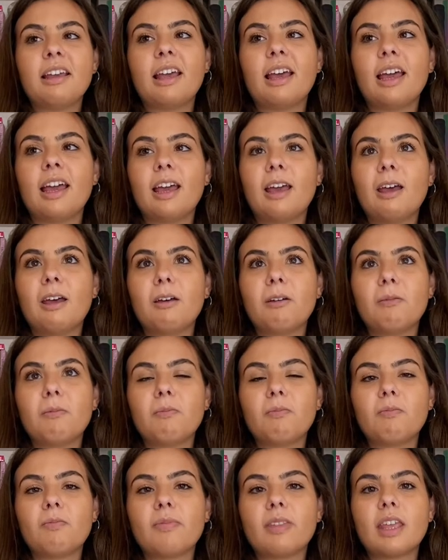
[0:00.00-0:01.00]

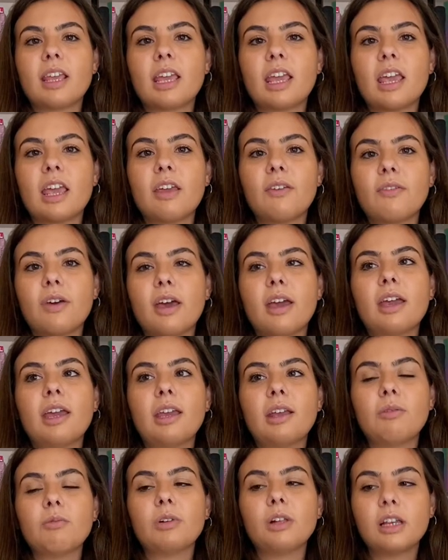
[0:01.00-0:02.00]
Like, if I
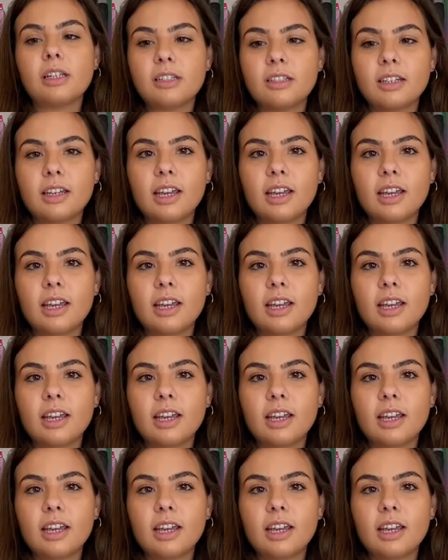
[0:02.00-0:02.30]
can relate to the